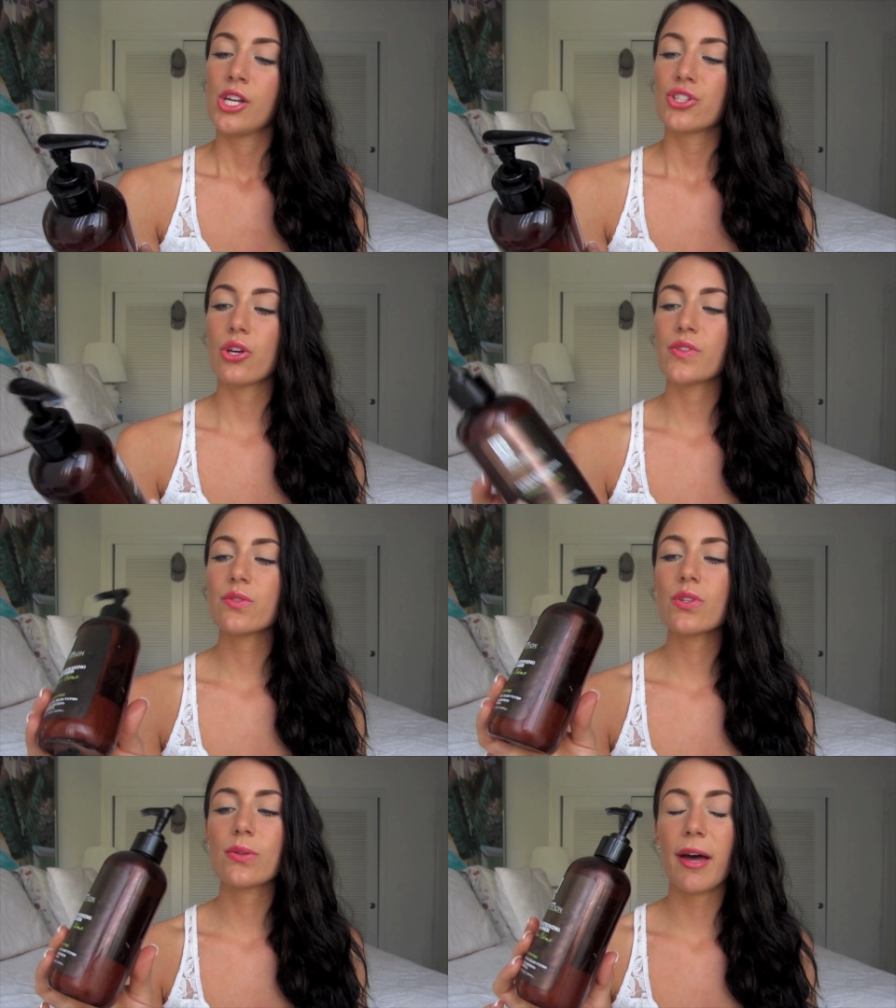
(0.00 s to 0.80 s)
So
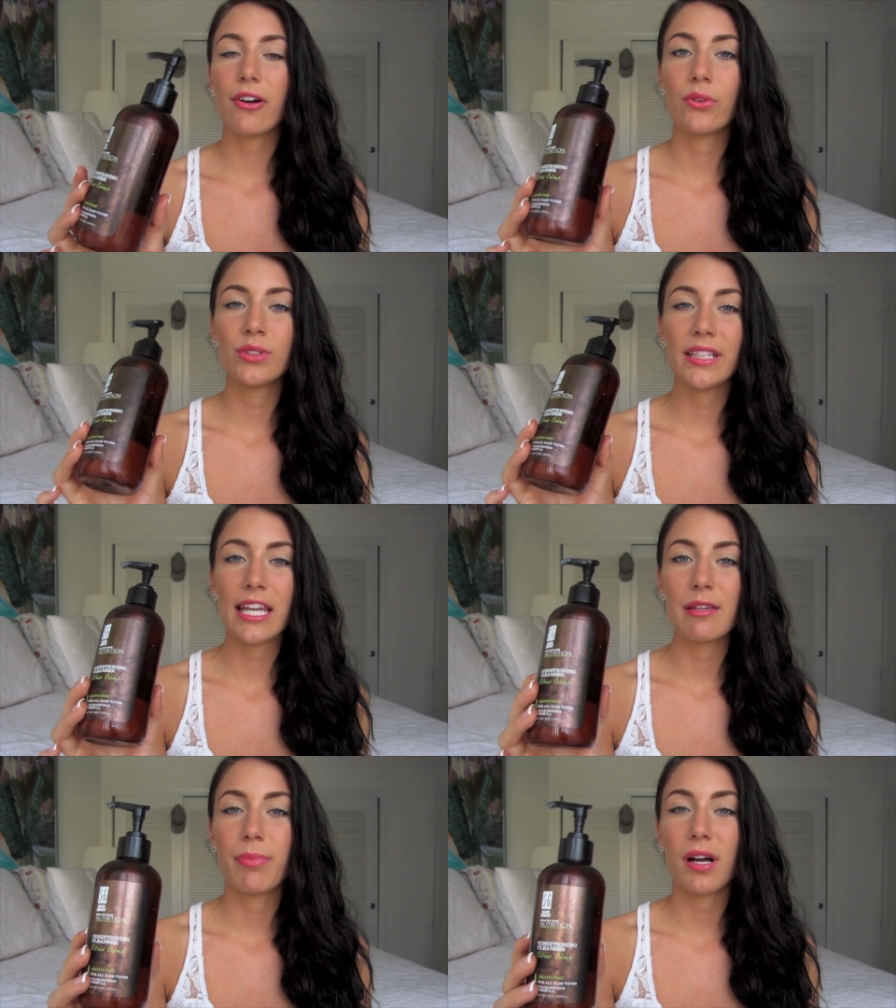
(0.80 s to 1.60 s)
this was about
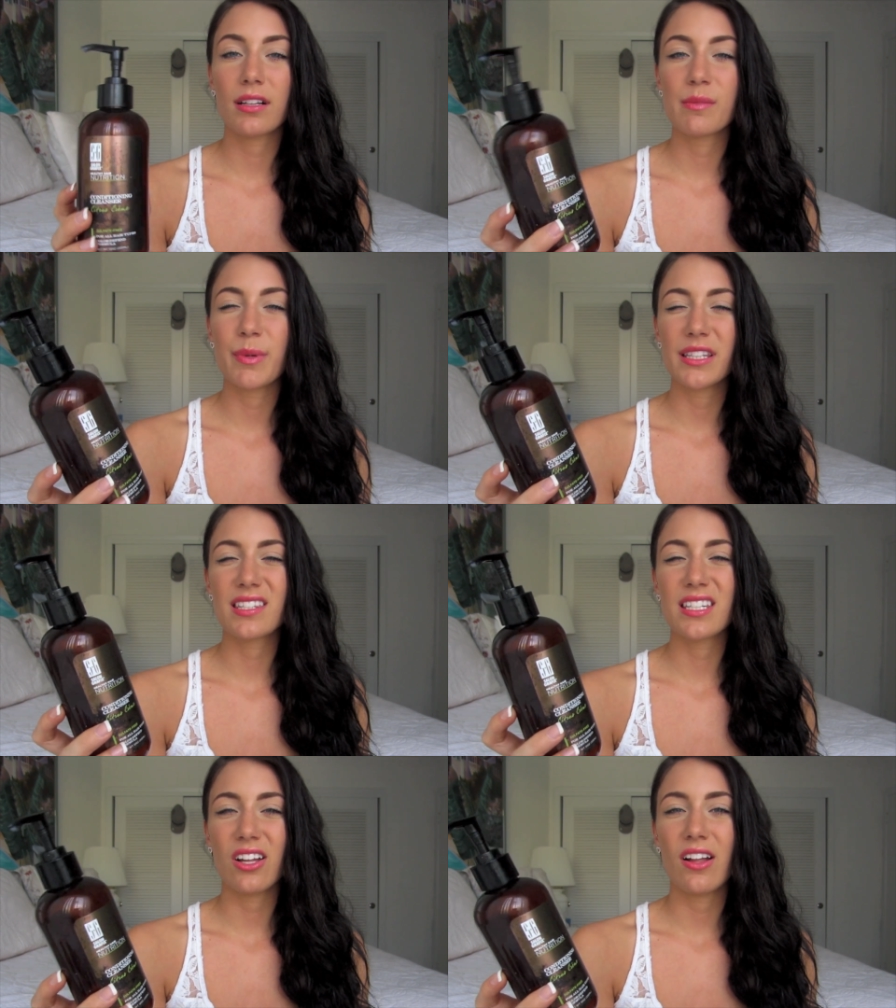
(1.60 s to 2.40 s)
only $8, but still,